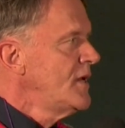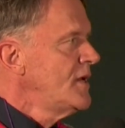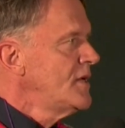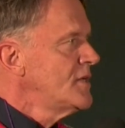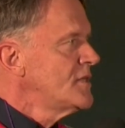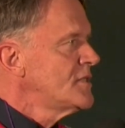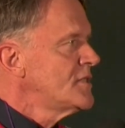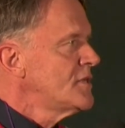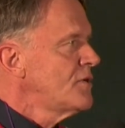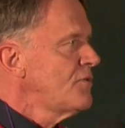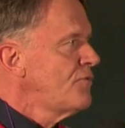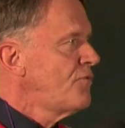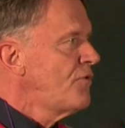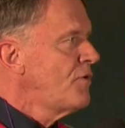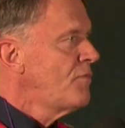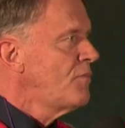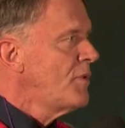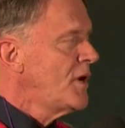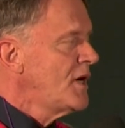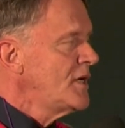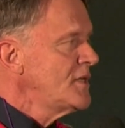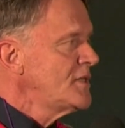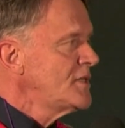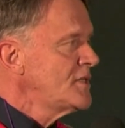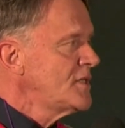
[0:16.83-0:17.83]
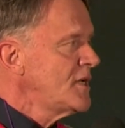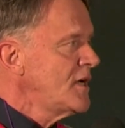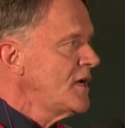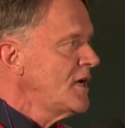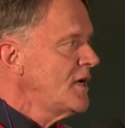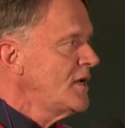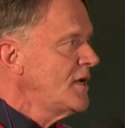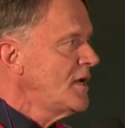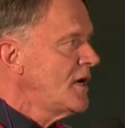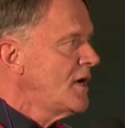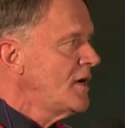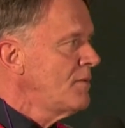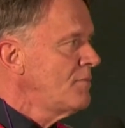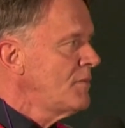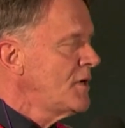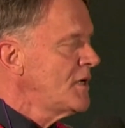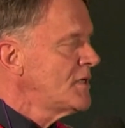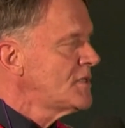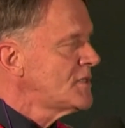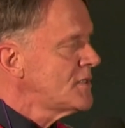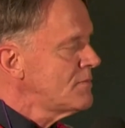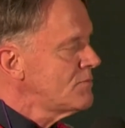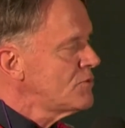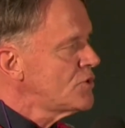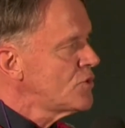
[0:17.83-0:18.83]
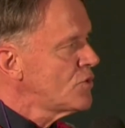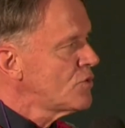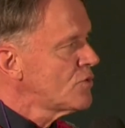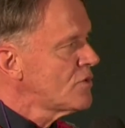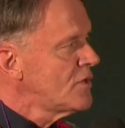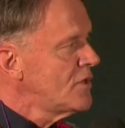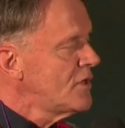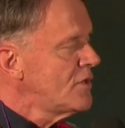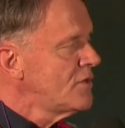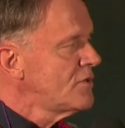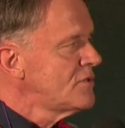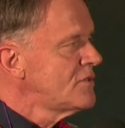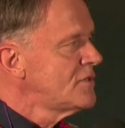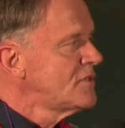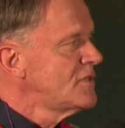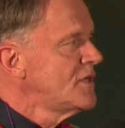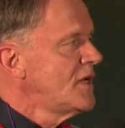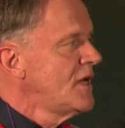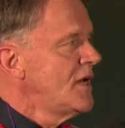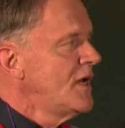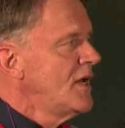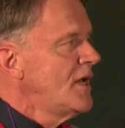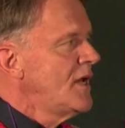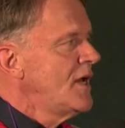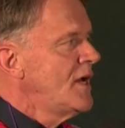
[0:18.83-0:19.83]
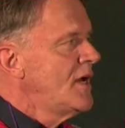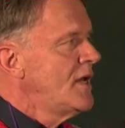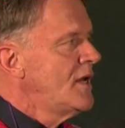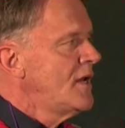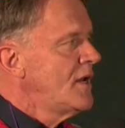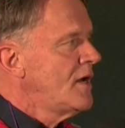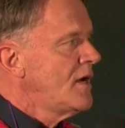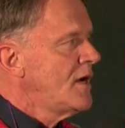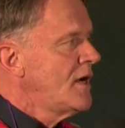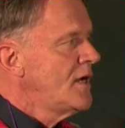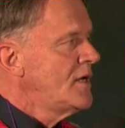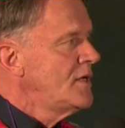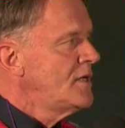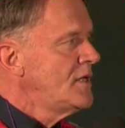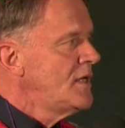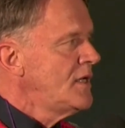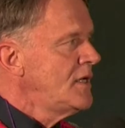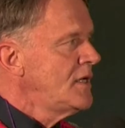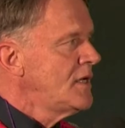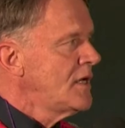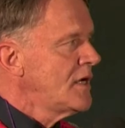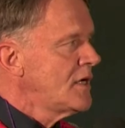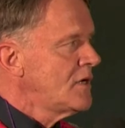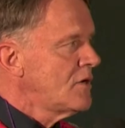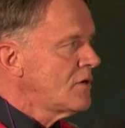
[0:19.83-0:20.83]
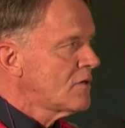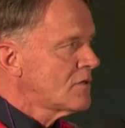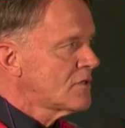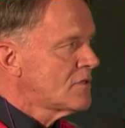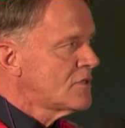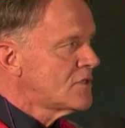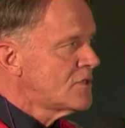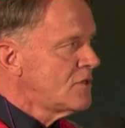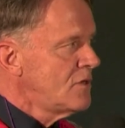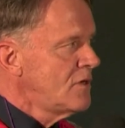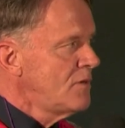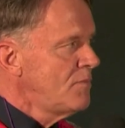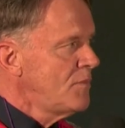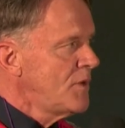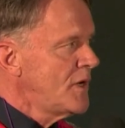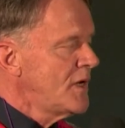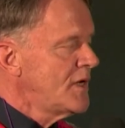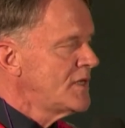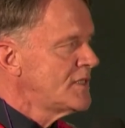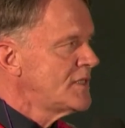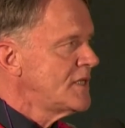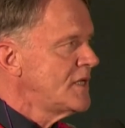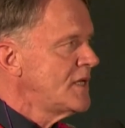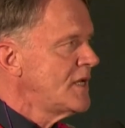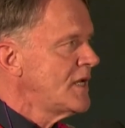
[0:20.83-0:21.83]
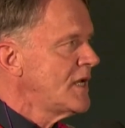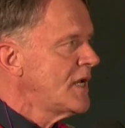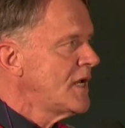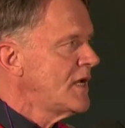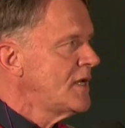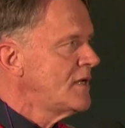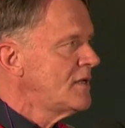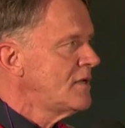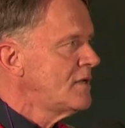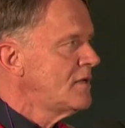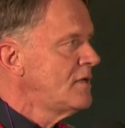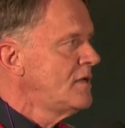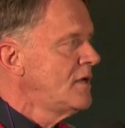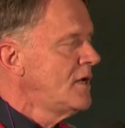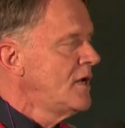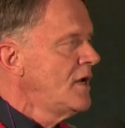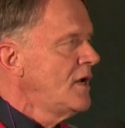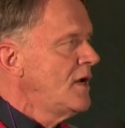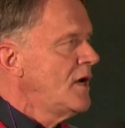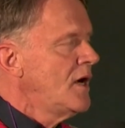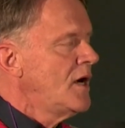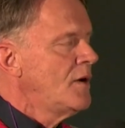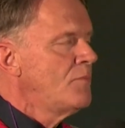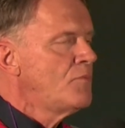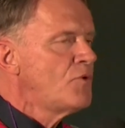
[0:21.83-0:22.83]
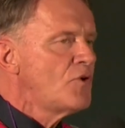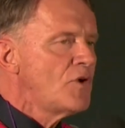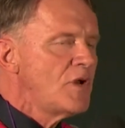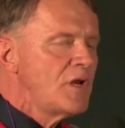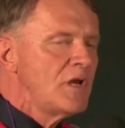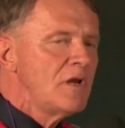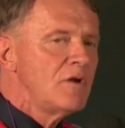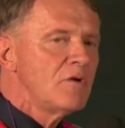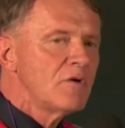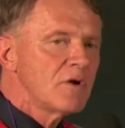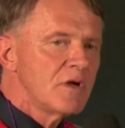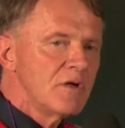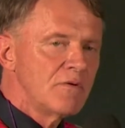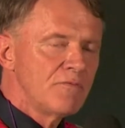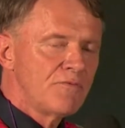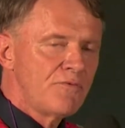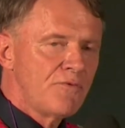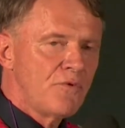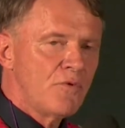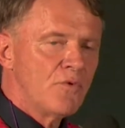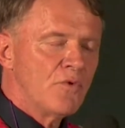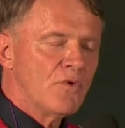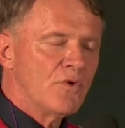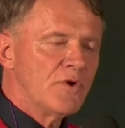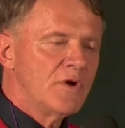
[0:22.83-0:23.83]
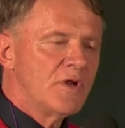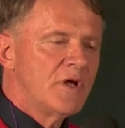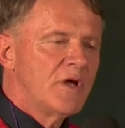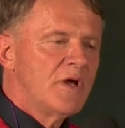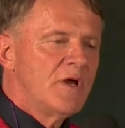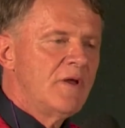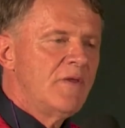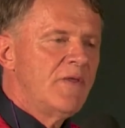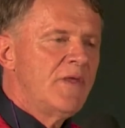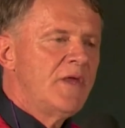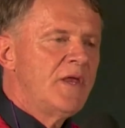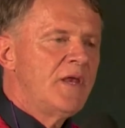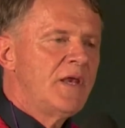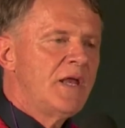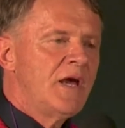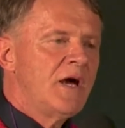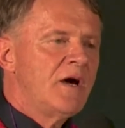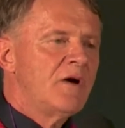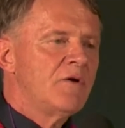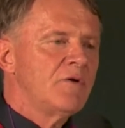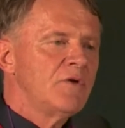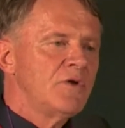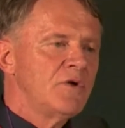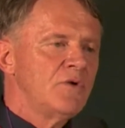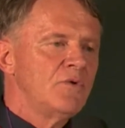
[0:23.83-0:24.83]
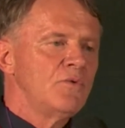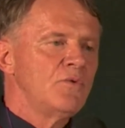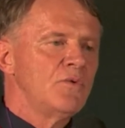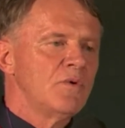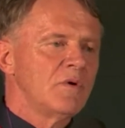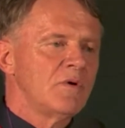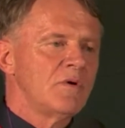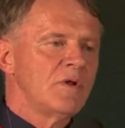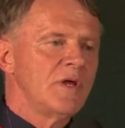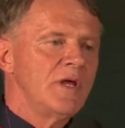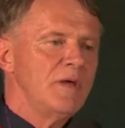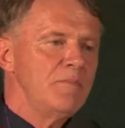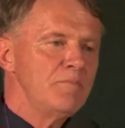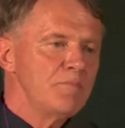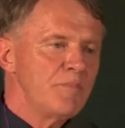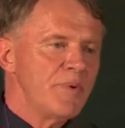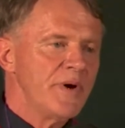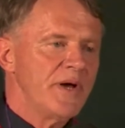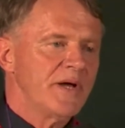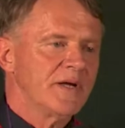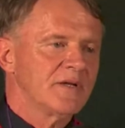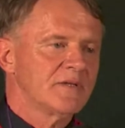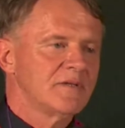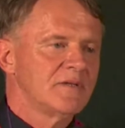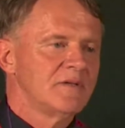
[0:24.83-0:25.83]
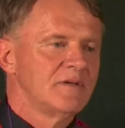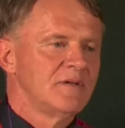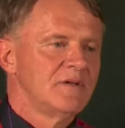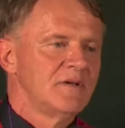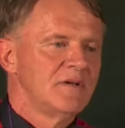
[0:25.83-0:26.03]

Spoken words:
So from my side, I made some short notes, and I indeed, like Dr. Suleiman has indicated, I'm really looking forward in how you will impact